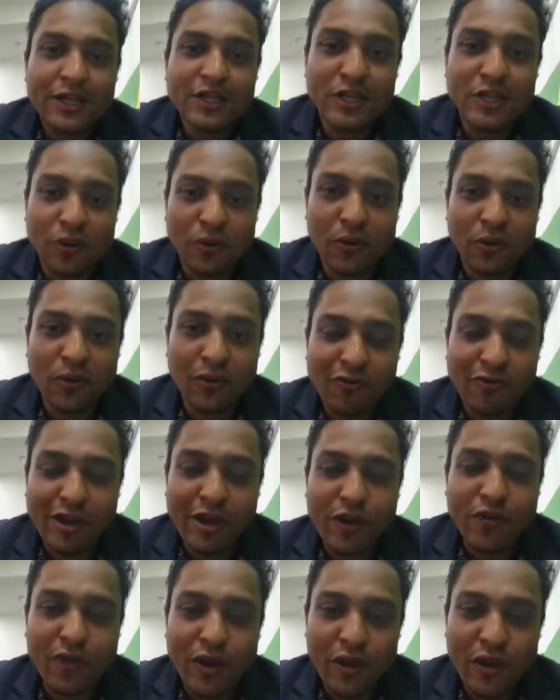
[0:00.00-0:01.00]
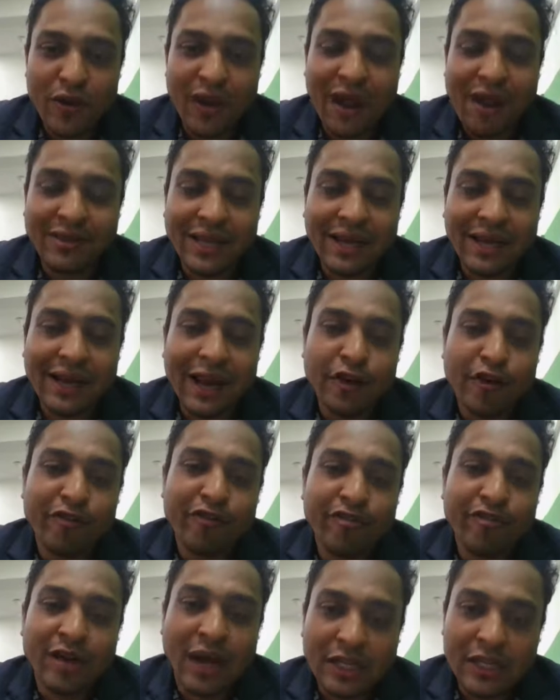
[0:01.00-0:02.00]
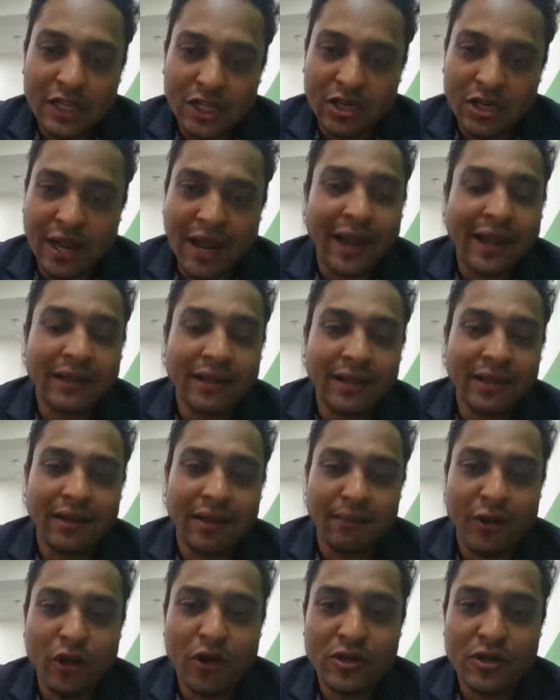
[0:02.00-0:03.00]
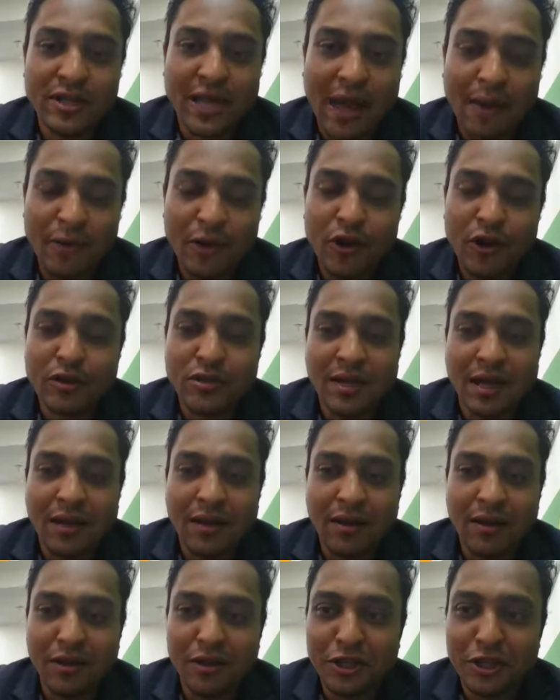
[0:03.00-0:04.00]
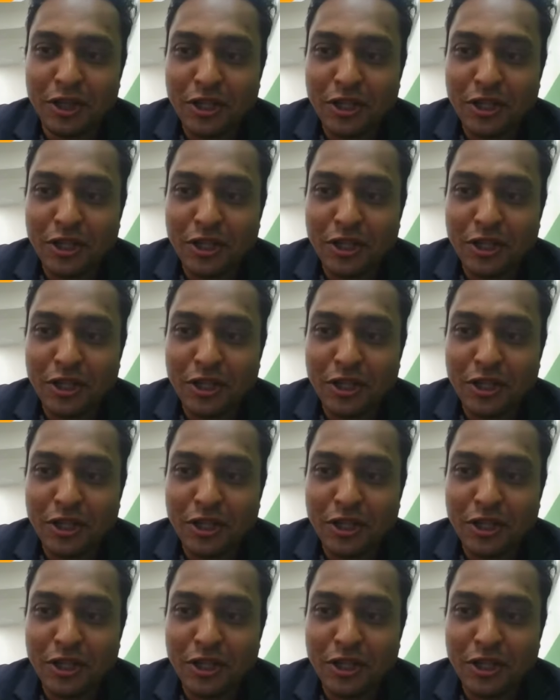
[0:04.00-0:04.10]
so when you when you have that kind of culture and i think because because uh,